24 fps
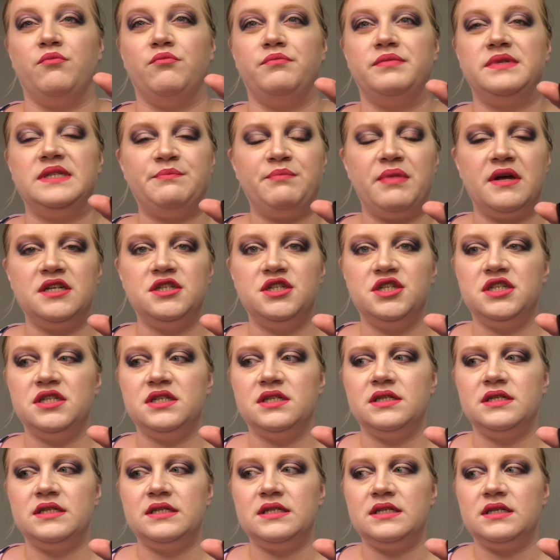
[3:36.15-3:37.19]

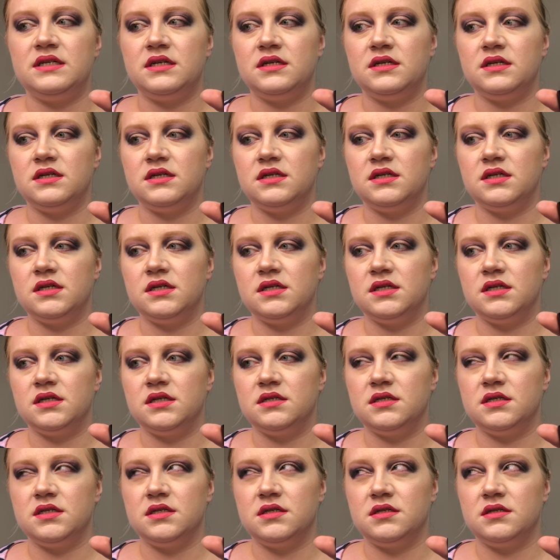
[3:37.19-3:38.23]
sponges,
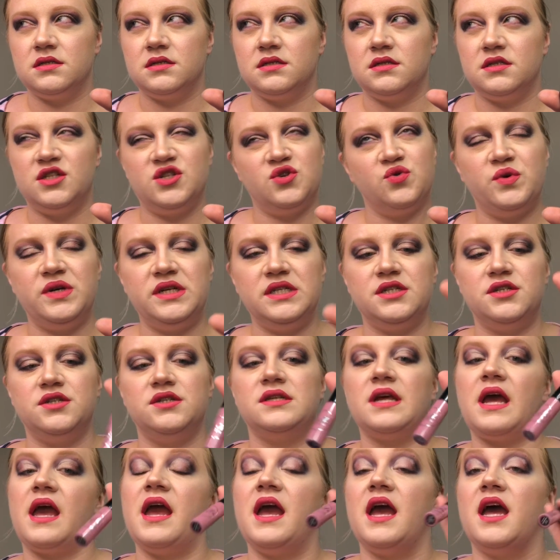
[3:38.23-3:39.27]

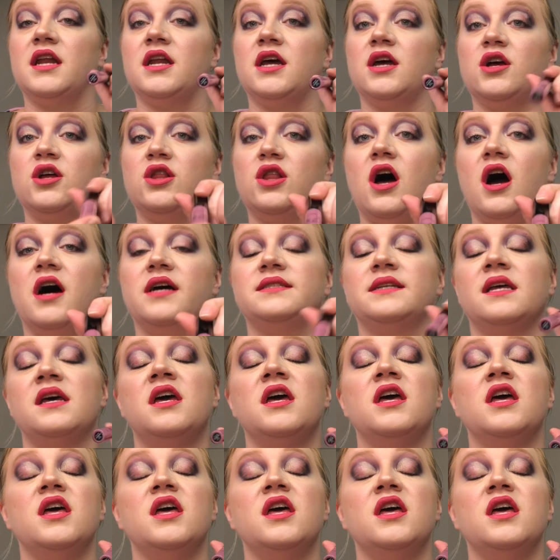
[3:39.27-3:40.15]
tweezers, and gloss.